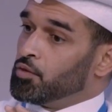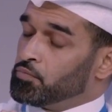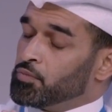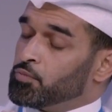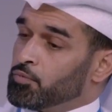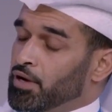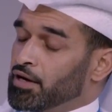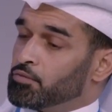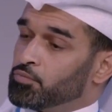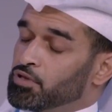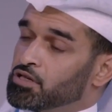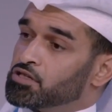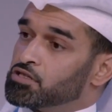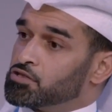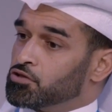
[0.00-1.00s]
people might be
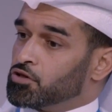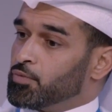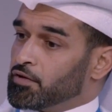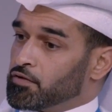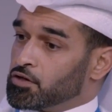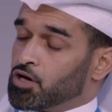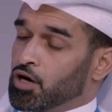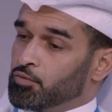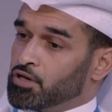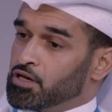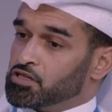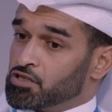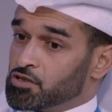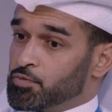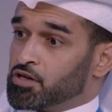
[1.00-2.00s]
concerned about the
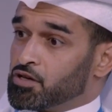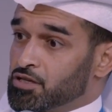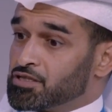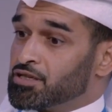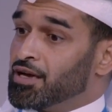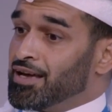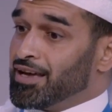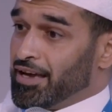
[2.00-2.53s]
accommodation is because